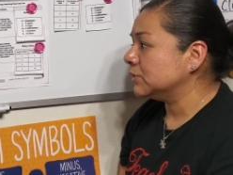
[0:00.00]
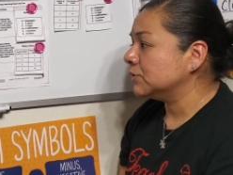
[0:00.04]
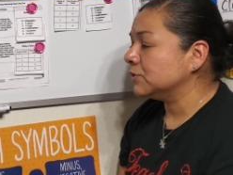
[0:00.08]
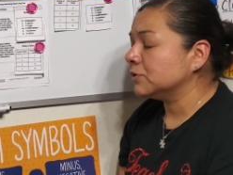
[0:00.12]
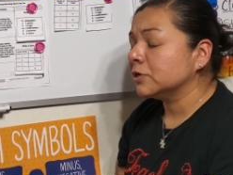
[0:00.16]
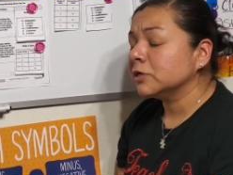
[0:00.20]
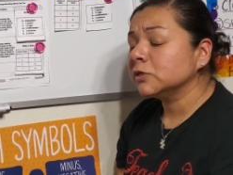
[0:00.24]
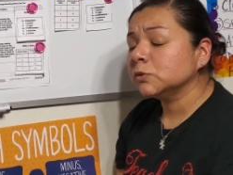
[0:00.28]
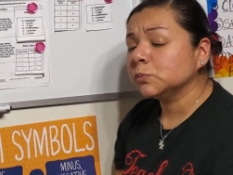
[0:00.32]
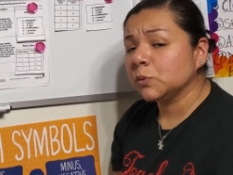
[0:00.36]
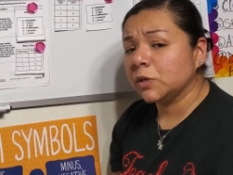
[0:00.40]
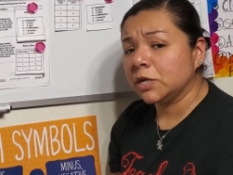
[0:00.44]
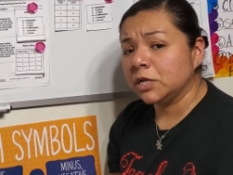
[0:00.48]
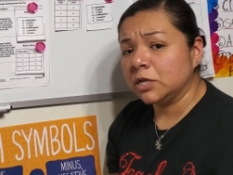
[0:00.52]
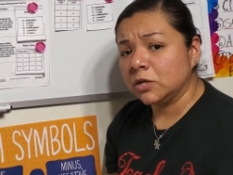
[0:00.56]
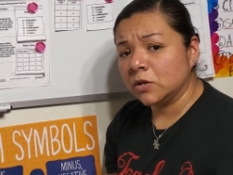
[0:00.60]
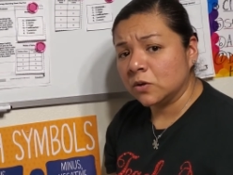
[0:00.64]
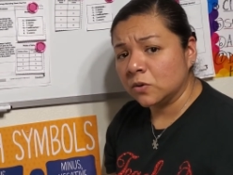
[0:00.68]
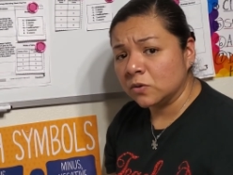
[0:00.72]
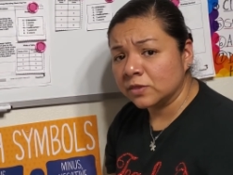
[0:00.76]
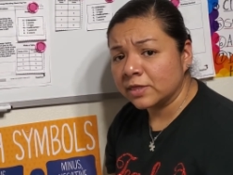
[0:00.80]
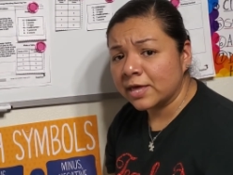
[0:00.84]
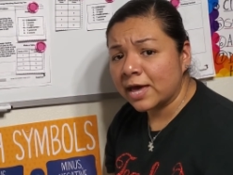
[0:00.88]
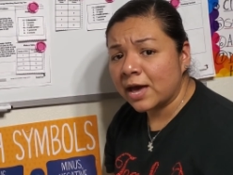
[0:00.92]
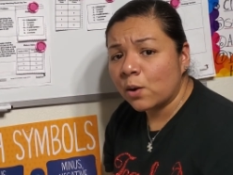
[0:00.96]
and girls, we
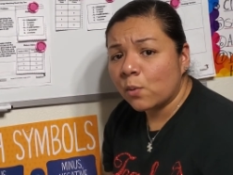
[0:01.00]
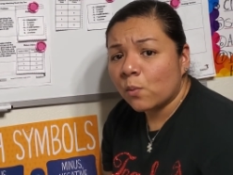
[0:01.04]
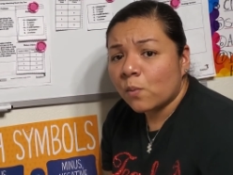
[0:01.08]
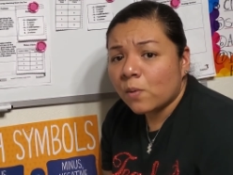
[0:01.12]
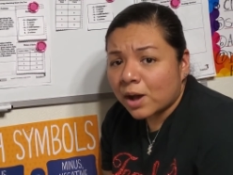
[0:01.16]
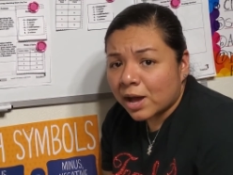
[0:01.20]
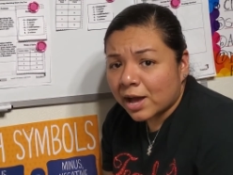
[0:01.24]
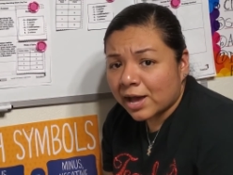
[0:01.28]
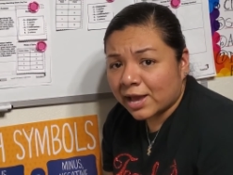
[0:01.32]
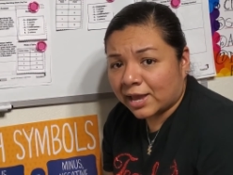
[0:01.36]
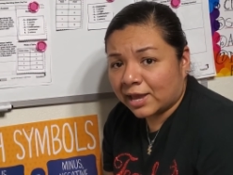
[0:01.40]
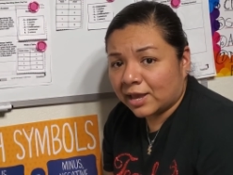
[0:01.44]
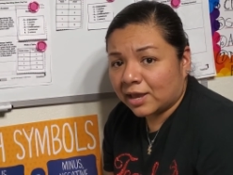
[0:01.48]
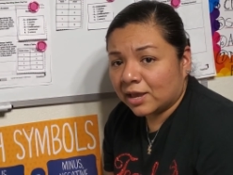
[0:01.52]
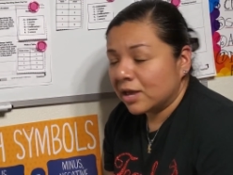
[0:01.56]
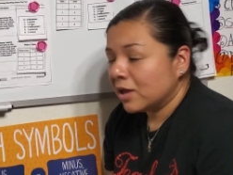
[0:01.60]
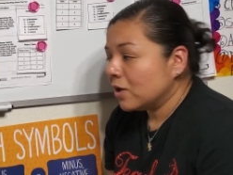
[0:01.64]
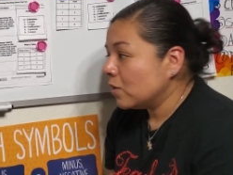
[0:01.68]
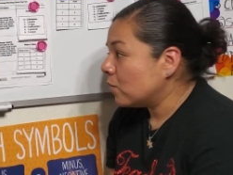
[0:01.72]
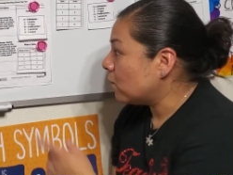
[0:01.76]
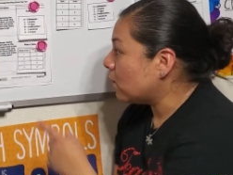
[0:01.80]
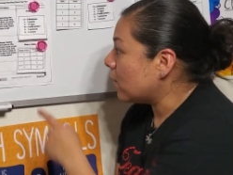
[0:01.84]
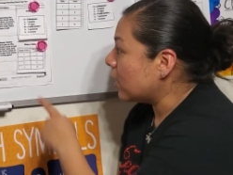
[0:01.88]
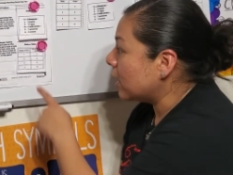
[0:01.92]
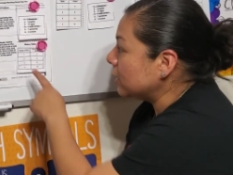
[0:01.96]
know that. Why?
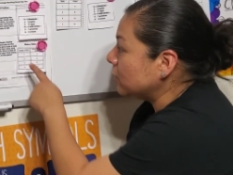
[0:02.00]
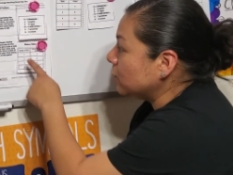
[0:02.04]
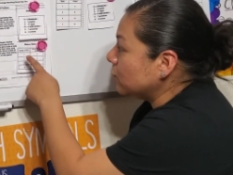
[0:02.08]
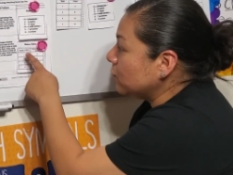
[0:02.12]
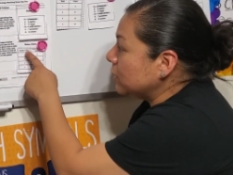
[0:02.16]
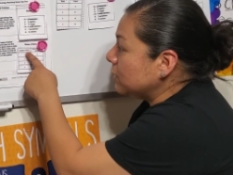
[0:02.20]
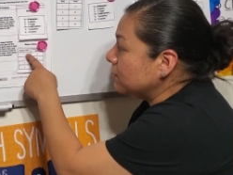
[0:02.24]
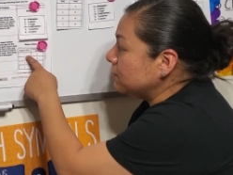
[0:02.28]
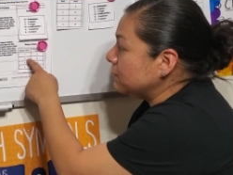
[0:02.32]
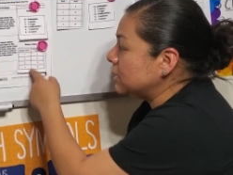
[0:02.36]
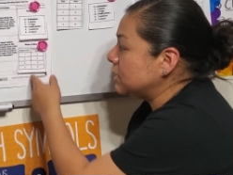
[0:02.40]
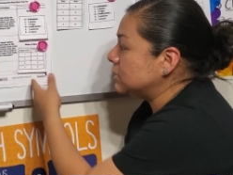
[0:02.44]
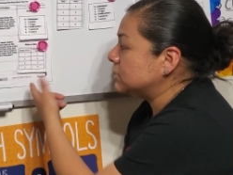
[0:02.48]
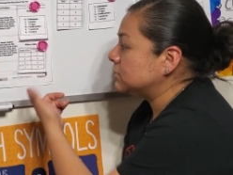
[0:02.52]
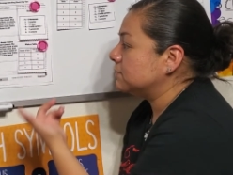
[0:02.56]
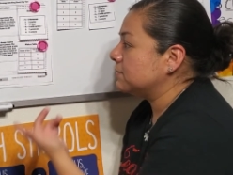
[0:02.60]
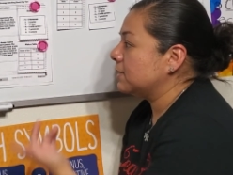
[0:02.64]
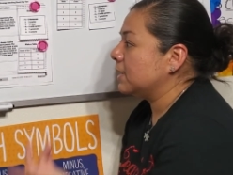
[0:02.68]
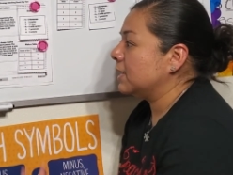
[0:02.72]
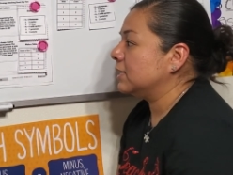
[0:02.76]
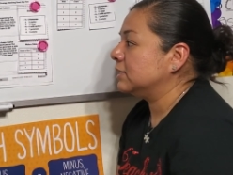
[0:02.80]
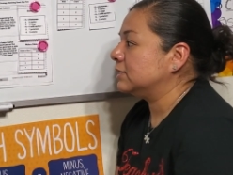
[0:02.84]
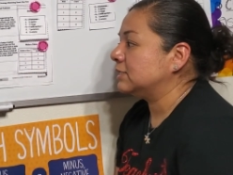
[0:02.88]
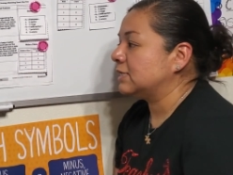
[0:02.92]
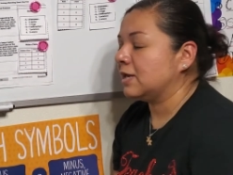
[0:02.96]
Why do we need to
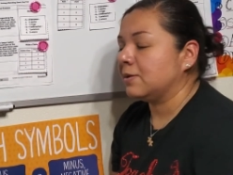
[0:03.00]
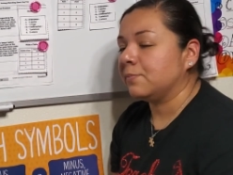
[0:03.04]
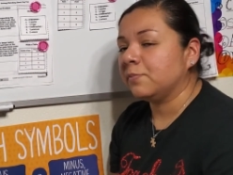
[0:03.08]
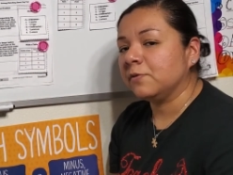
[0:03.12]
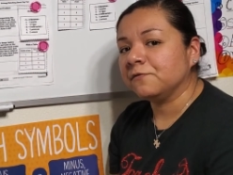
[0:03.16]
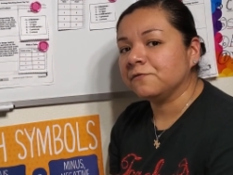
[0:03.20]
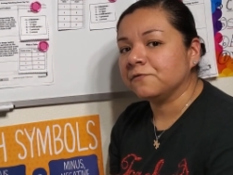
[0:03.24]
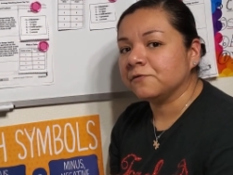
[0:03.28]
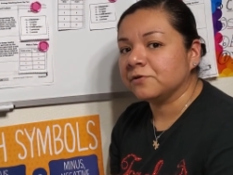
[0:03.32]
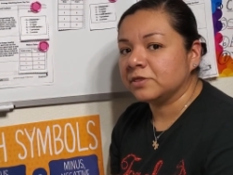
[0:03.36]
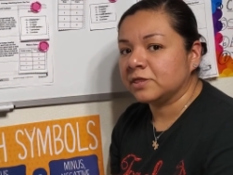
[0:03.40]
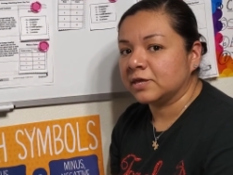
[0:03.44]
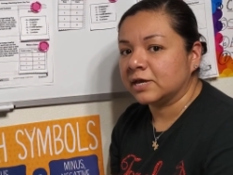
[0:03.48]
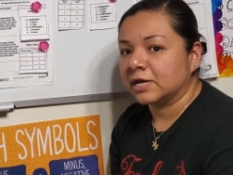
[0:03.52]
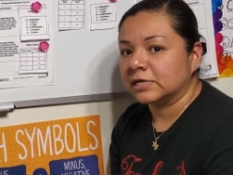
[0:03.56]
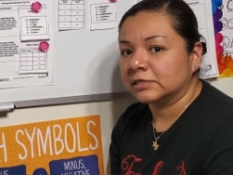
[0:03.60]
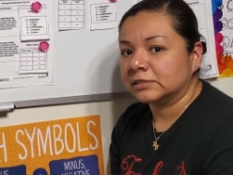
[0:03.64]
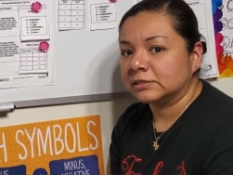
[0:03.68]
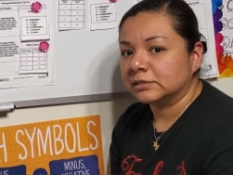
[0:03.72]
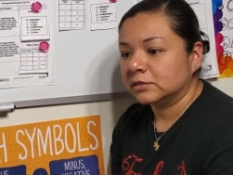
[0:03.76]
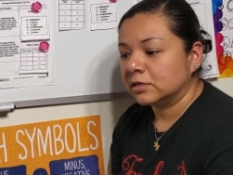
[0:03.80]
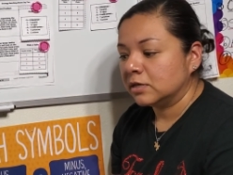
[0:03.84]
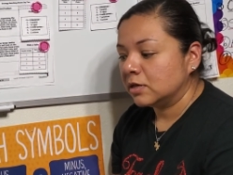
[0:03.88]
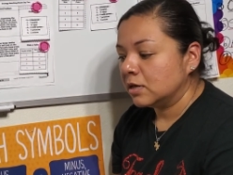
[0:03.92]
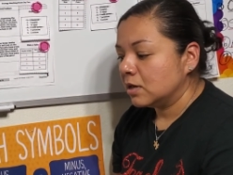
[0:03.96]
make a table for
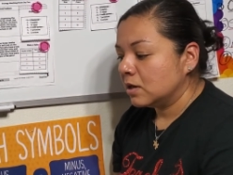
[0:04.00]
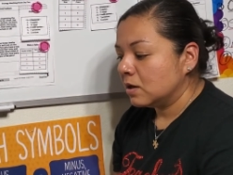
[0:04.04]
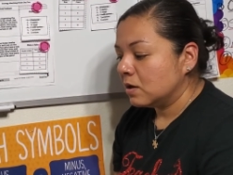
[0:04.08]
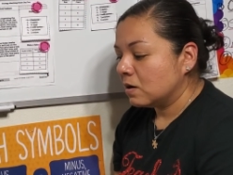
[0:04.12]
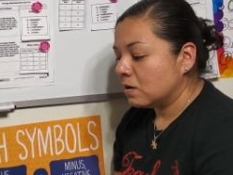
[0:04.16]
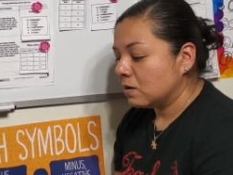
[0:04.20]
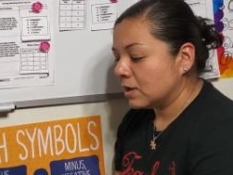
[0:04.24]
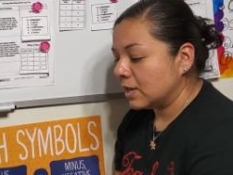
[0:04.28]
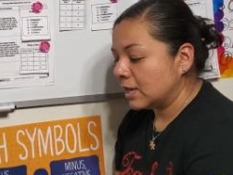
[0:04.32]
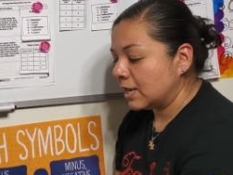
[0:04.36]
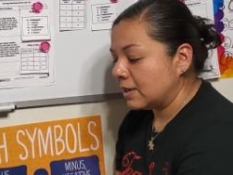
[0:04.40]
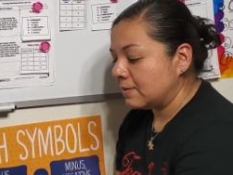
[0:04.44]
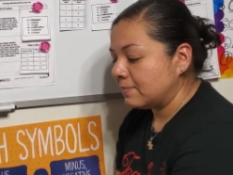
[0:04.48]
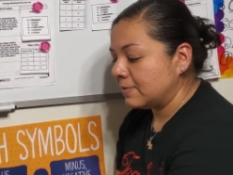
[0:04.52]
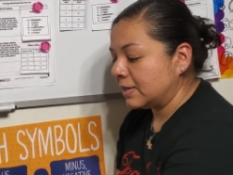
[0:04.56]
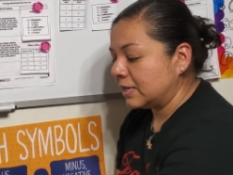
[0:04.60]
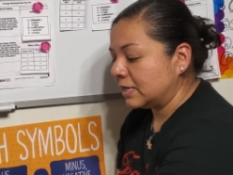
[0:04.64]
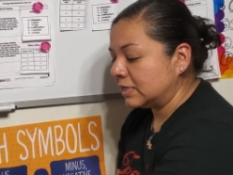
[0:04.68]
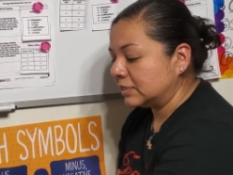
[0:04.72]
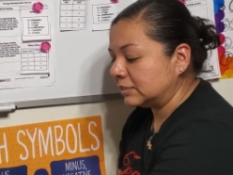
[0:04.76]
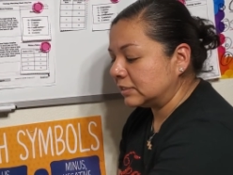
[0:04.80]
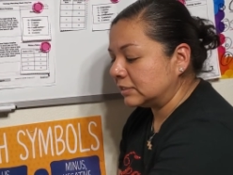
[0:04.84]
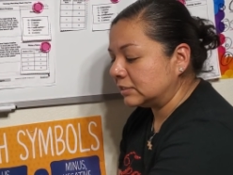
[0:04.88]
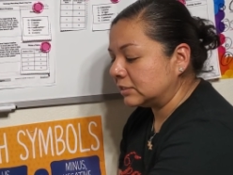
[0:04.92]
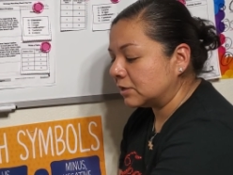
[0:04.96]
this? Okay,
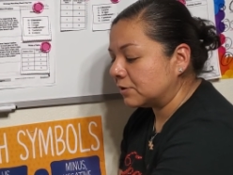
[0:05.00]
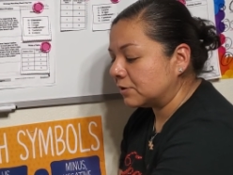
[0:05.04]
because it's